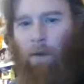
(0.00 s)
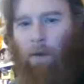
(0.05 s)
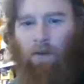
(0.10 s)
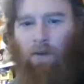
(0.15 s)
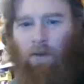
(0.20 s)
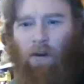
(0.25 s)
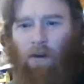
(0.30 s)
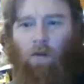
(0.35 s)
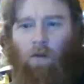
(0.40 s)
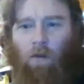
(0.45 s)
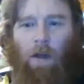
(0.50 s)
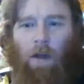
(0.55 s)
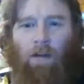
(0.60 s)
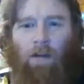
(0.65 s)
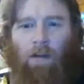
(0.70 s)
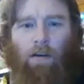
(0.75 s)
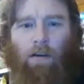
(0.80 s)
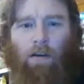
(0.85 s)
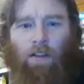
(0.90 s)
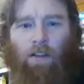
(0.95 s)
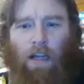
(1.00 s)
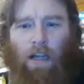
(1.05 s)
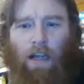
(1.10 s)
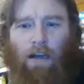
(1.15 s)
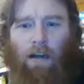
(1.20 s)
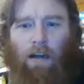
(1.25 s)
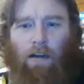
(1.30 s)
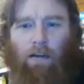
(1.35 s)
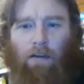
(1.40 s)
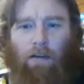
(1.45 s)
the Queen will
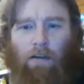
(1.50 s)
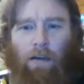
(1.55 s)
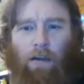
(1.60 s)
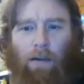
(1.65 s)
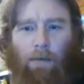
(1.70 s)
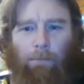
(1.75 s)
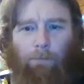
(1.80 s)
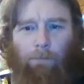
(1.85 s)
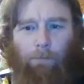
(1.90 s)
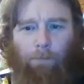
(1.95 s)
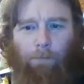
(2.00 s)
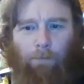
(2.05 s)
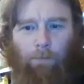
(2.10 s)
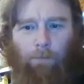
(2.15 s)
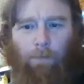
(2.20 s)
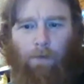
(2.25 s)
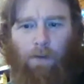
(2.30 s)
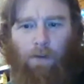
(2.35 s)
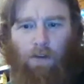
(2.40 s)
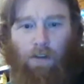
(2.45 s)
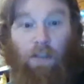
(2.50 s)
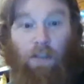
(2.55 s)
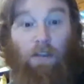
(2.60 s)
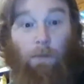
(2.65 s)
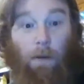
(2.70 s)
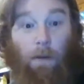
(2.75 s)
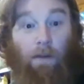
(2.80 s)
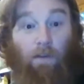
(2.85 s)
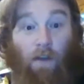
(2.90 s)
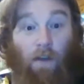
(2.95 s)
understand she's a
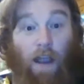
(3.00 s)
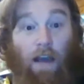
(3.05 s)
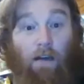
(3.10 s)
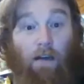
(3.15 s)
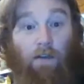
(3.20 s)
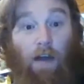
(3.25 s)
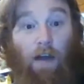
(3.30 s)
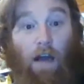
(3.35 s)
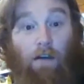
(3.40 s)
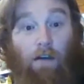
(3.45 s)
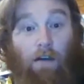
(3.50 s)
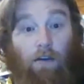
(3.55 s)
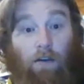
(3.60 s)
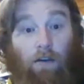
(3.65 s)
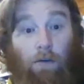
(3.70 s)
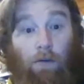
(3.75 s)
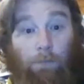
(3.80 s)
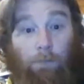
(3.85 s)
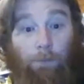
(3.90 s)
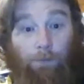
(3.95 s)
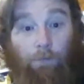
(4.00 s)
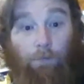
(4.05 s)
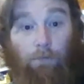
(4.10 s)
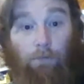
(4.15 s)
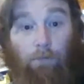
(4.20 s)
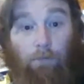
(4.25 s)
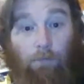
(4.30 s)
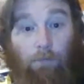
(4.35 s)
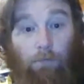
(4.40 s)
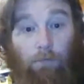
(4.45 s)
big fan of Doctor Who.
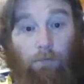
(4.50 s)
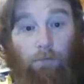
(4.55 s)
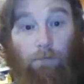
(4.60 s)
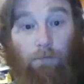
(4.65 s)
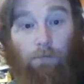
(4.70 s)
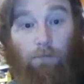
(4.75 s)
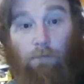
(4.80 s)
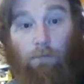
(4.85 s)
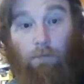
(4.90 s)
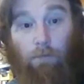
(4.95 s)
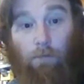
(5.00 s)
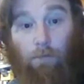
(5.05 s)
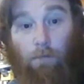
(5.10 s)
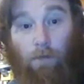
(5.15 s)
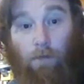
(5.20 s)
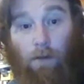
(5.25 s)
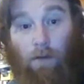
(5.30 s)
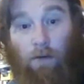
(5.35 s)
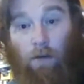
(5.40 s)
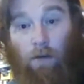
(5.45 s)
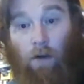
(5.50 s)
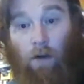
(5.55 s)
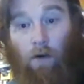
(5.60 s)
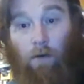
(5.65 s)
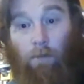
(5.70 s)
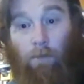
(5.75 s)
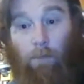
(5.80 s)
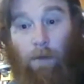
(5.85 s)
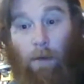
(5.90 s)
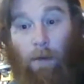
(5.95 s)
So
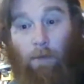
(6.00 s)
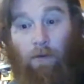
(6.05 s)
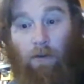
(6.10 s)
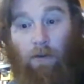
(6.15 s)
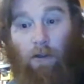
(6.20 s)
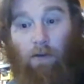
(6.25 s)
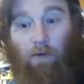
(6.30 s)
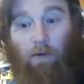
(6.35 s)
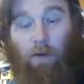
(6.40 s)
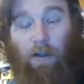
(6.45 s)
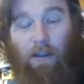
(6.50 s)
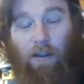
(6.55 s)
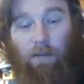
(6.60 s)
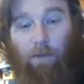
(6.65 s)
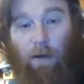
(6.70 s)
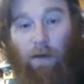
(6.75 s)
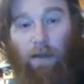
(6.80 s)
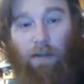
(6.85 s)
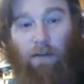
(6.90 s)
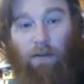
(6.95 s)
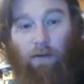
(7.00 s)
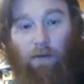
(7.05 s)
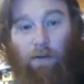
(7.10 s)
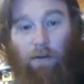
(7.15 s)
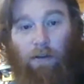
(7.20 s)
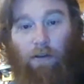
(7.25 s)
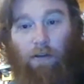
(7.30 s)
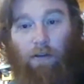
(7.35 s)
I'm sure if we explain it to her